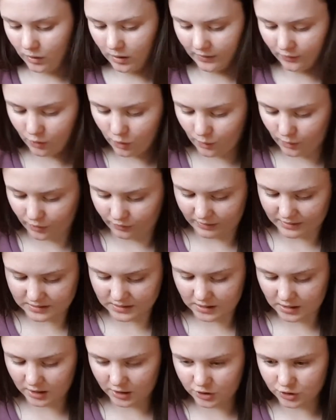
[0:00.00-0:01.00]
I've got one
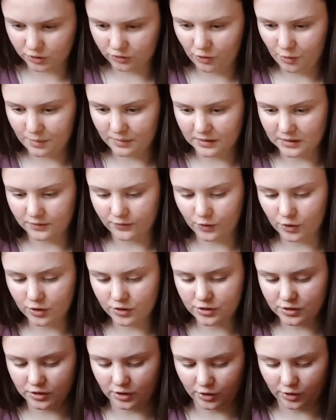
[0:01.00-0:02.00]
already. I should have opened this
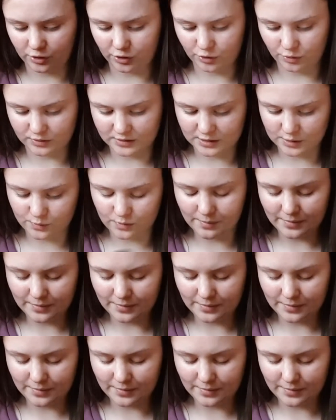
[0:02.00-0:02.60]
first because I could have used this one,